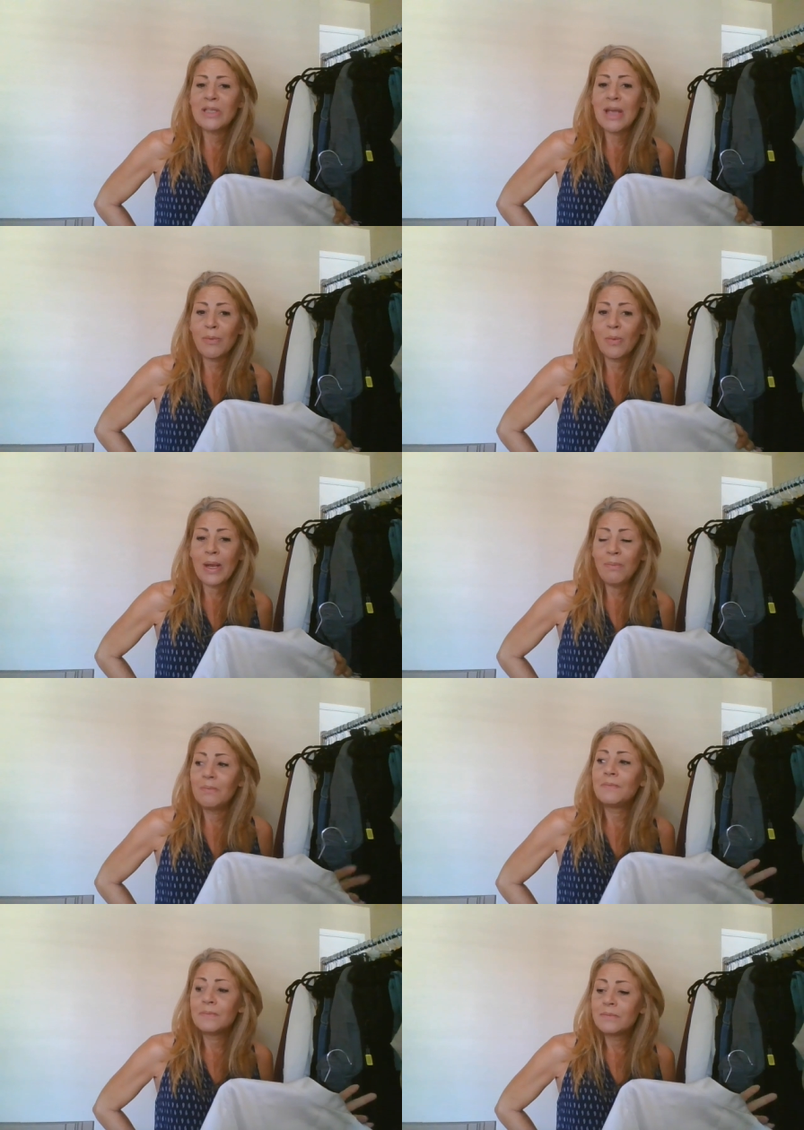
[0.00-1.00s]
my diaper wipe.
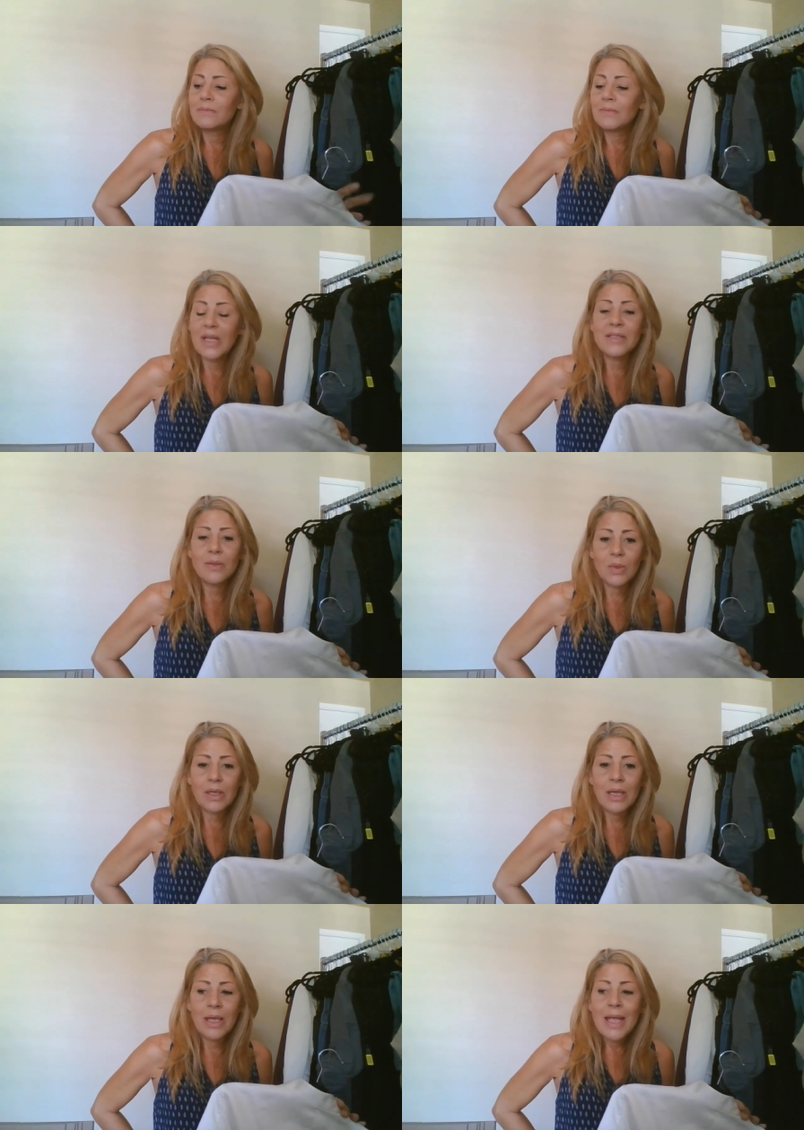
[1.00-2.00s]
That didn't
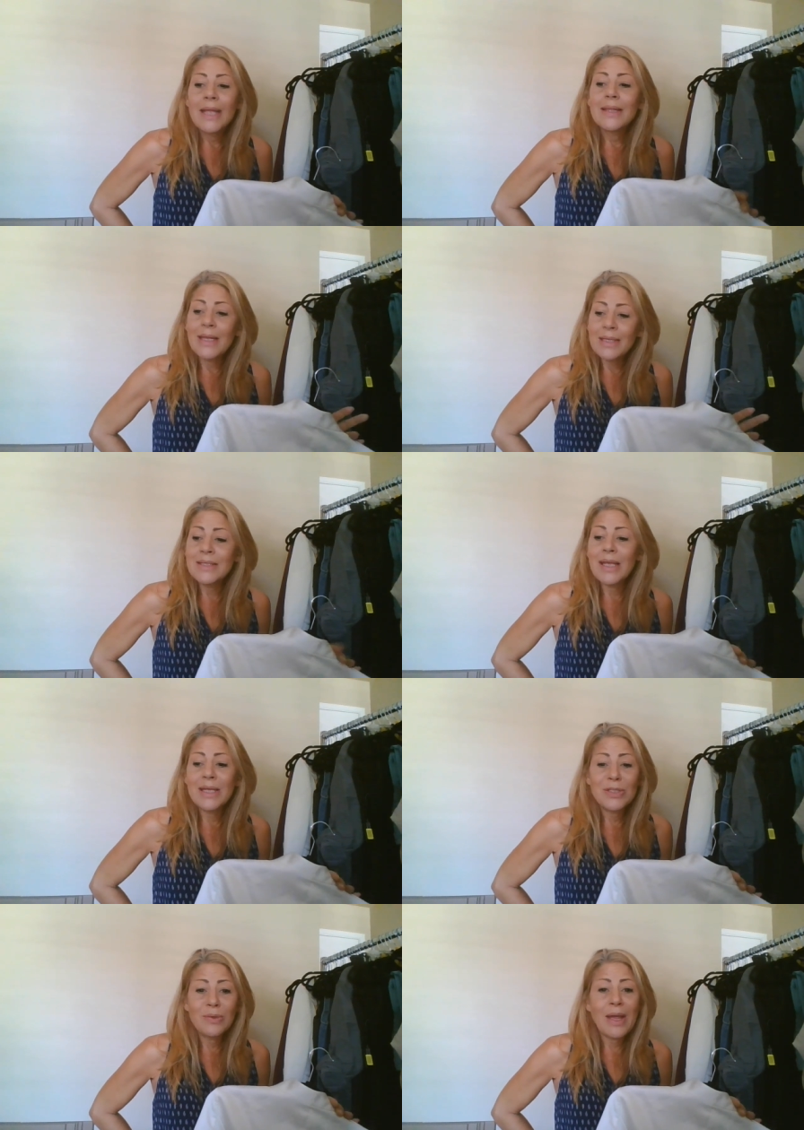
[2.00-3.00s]
work. The next thing
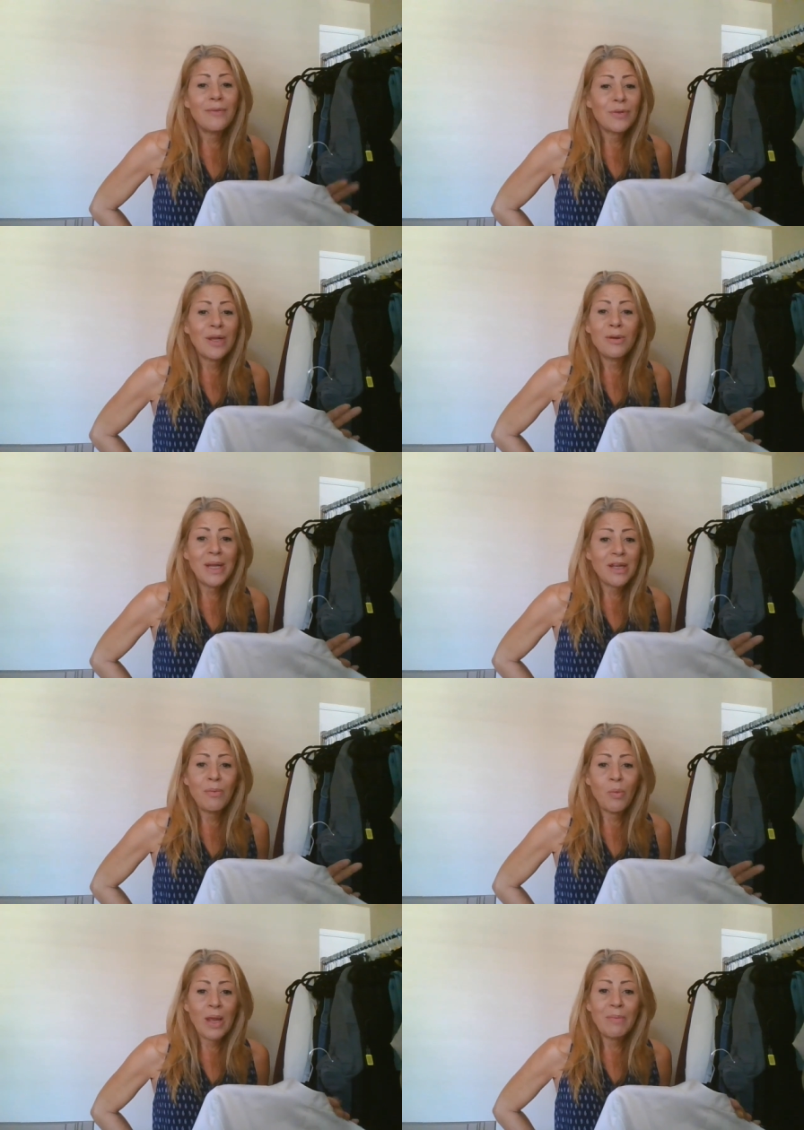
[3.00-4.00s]
I do after I go to my
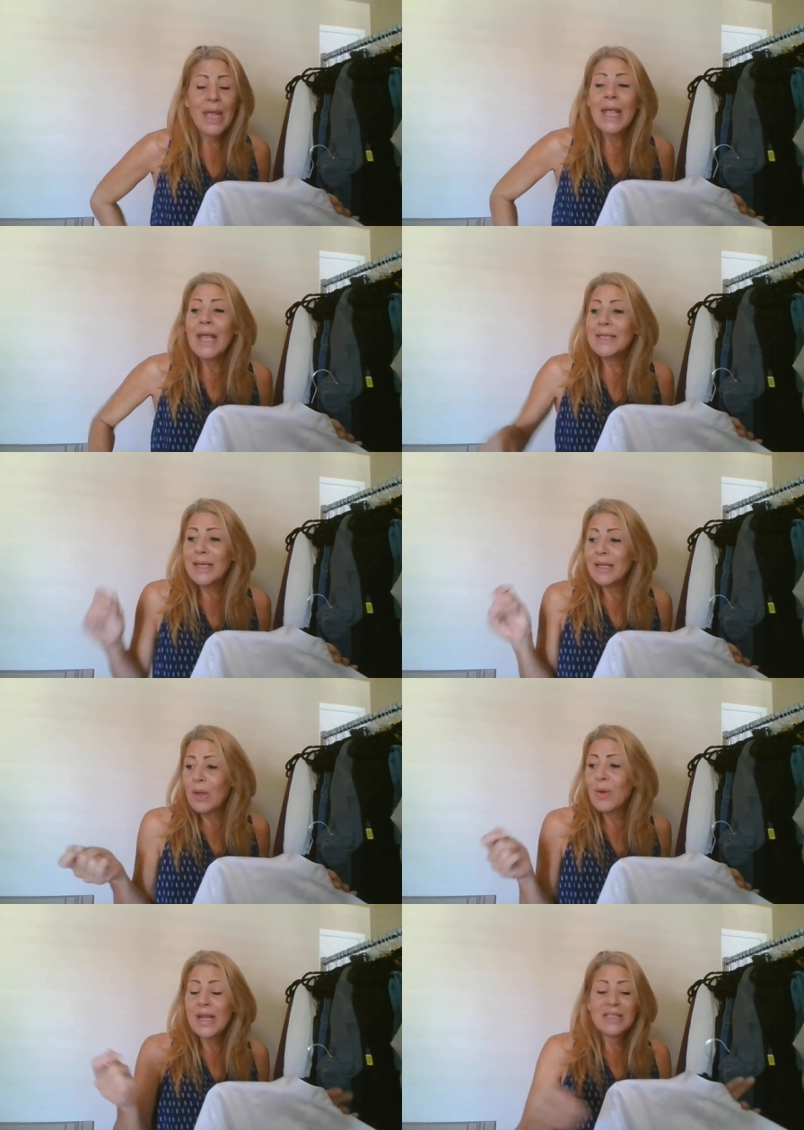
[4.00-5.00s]
diaper wipe is I
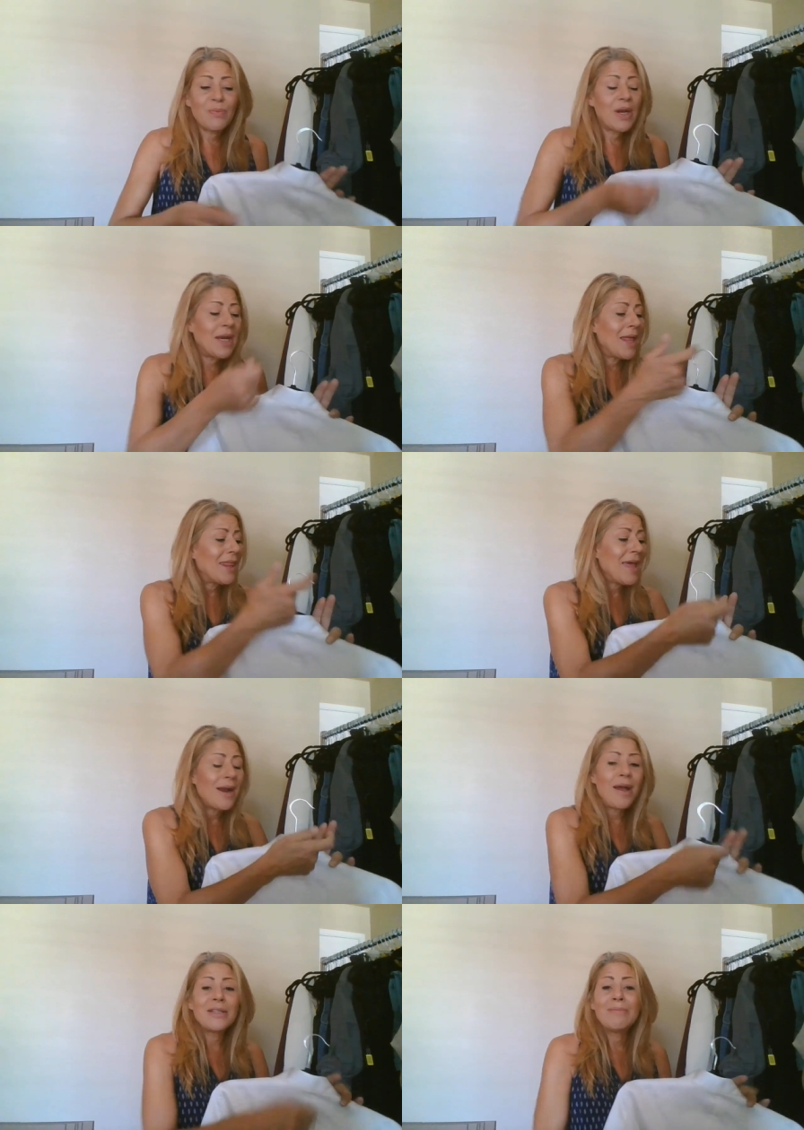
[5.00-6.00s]
go and I spray
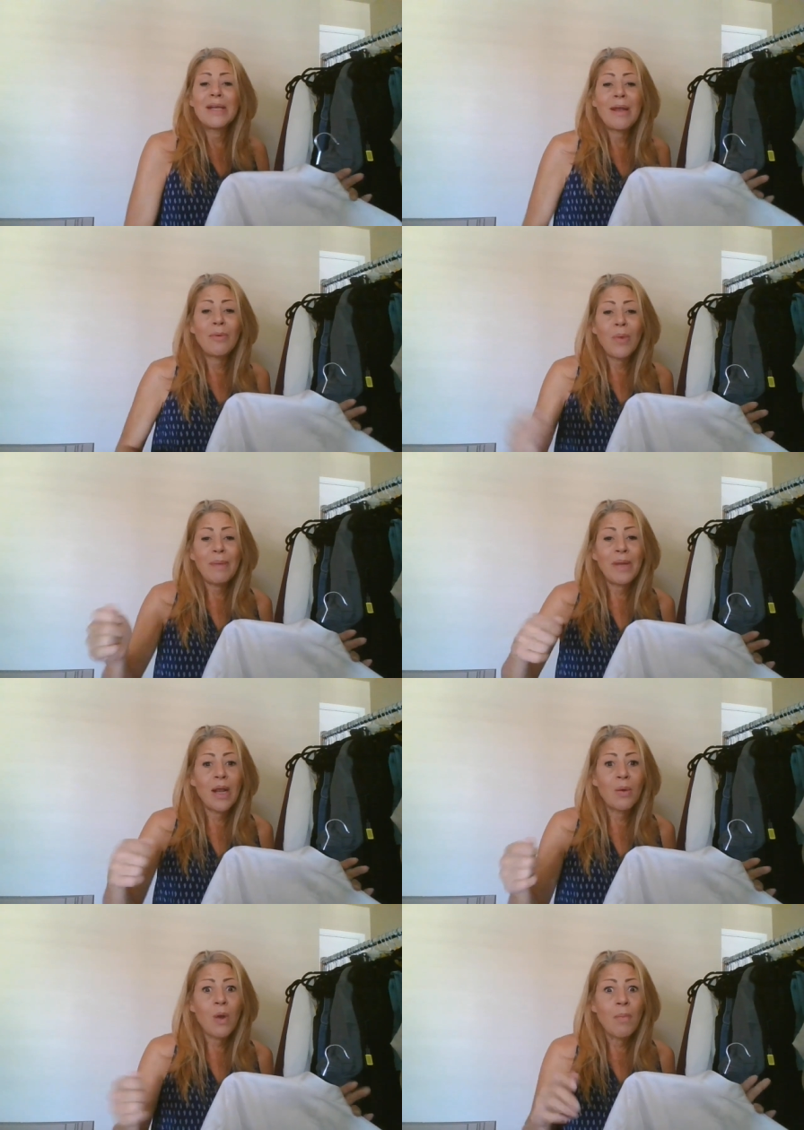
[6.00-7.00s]
that onto my diaper wipe
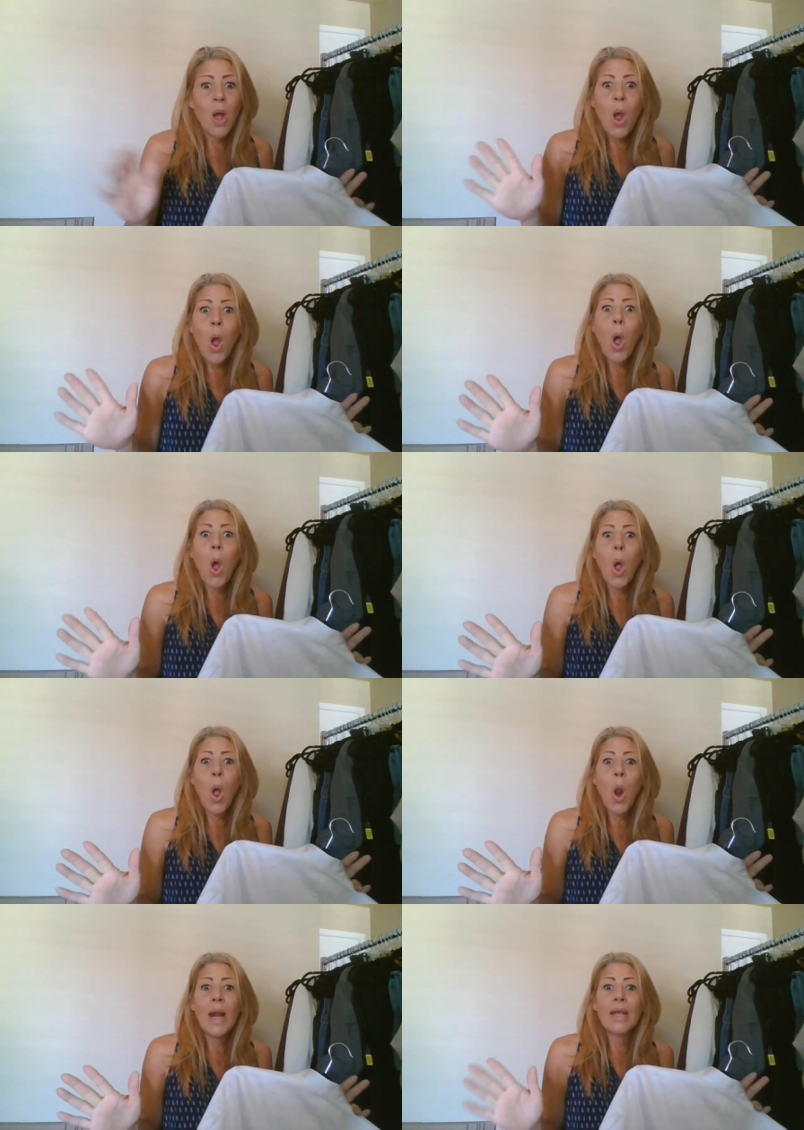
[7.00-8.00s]
and I rub.
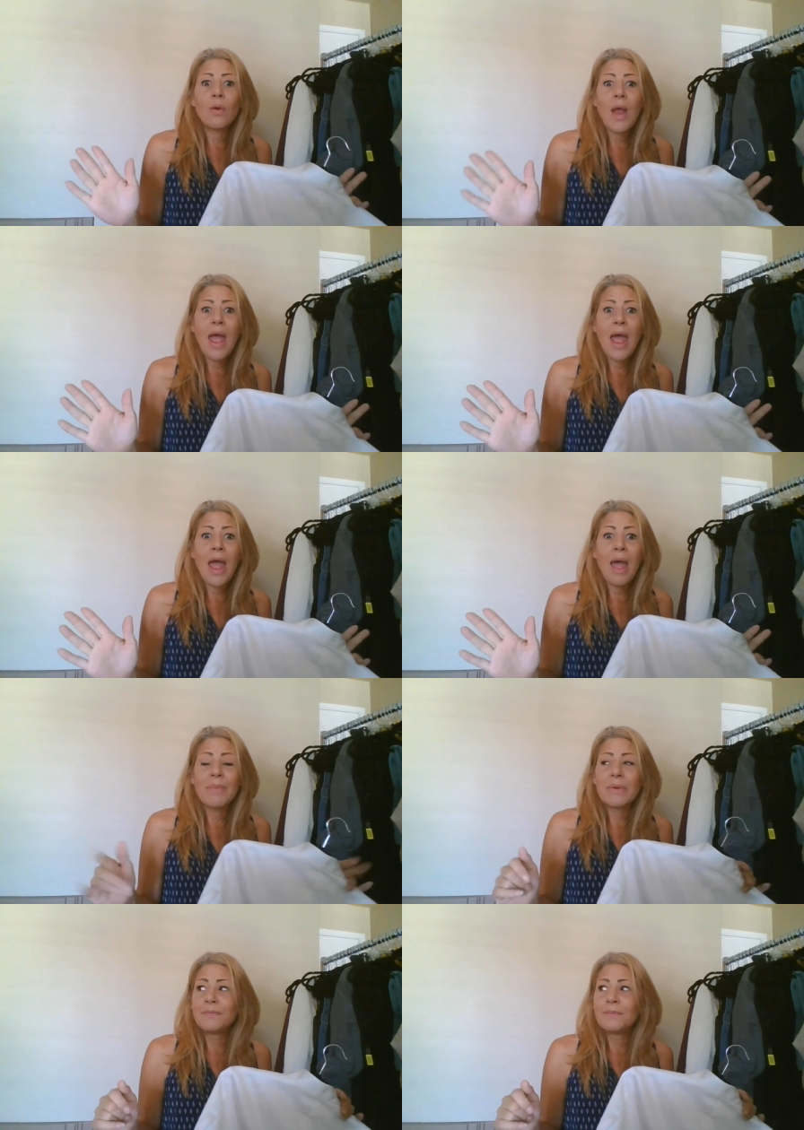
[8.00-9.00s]
Holy crap!